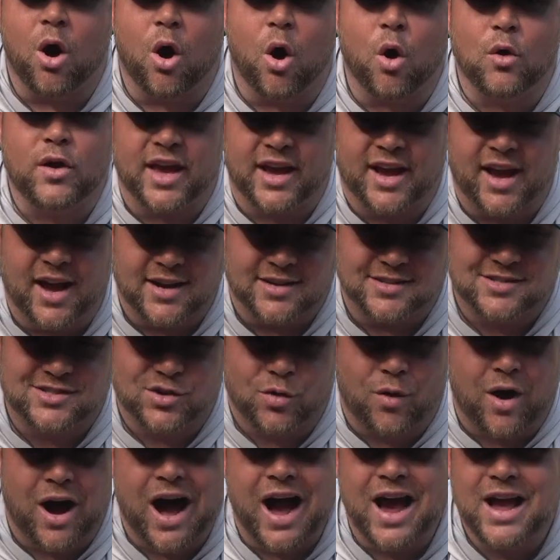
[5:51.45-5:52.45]
Okay guys,
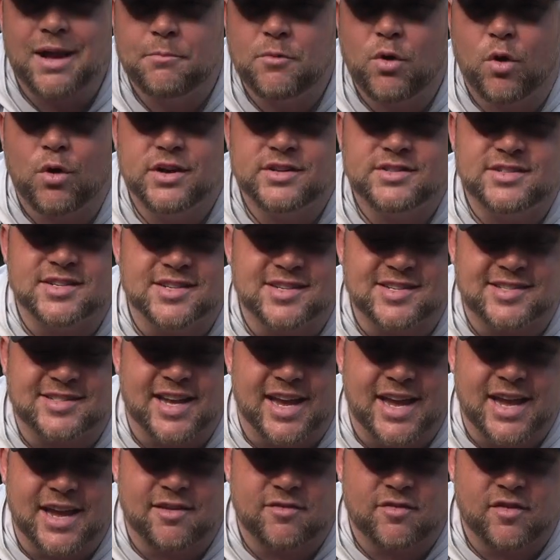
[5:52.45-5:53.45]
so I am going to
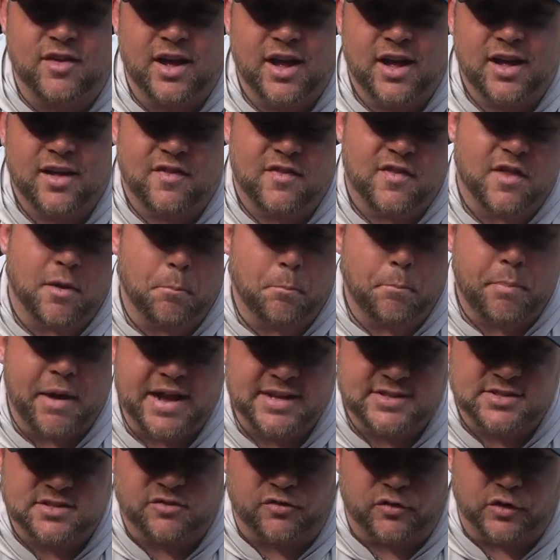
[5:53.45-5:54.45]
save the
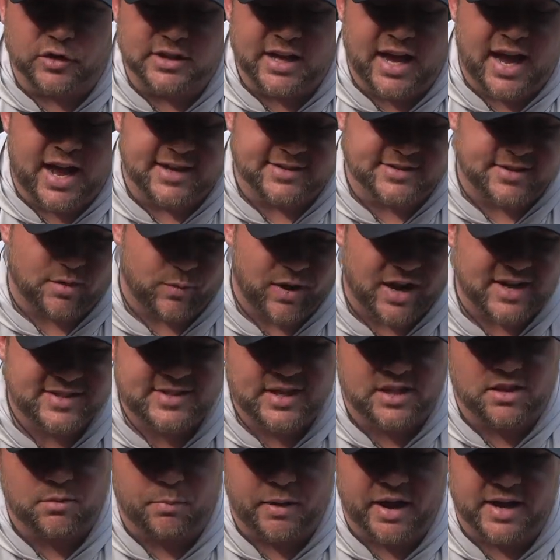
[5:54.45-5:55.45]
best for last. And when I
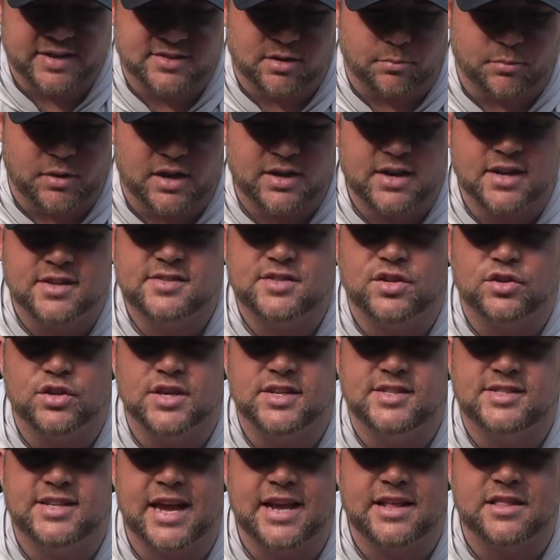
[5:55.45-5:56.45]
say the best, I'm not
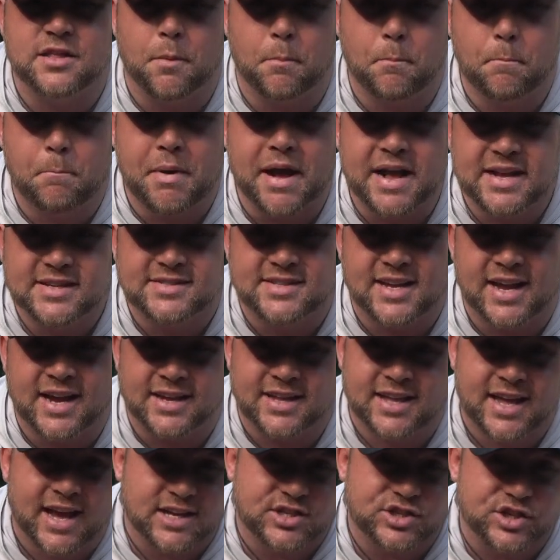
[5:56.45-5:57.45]
necessarily saying the best
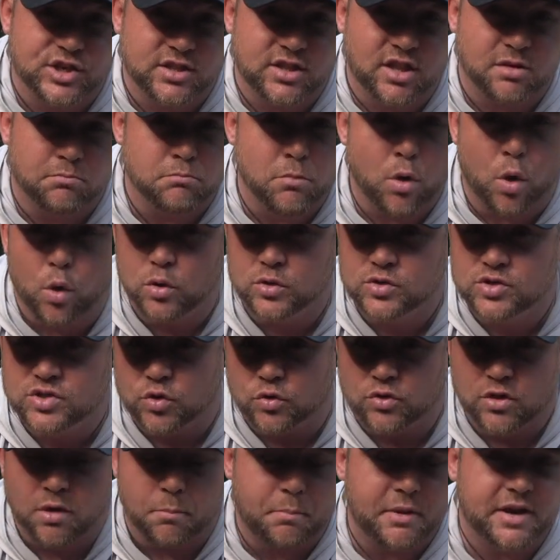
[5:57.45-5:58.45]
at catching the
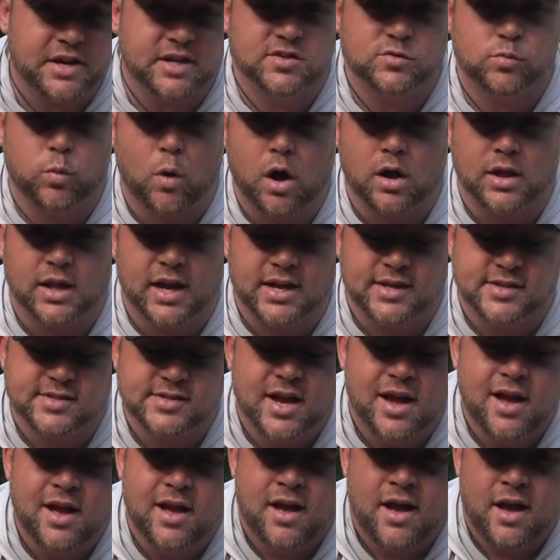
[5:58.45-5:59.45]
most or the biggest
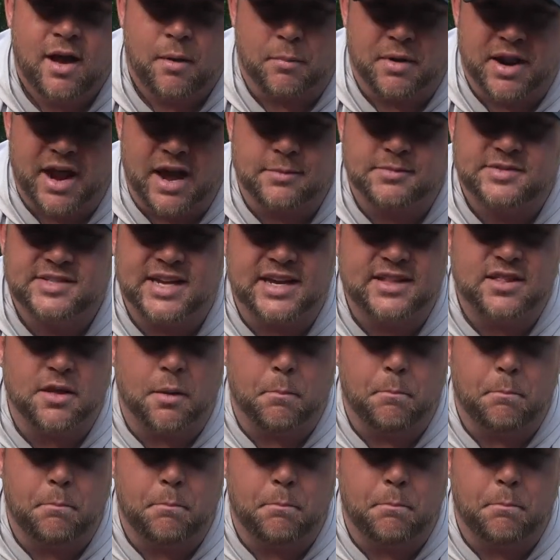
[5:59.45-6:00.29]
walleyes, but I am saying the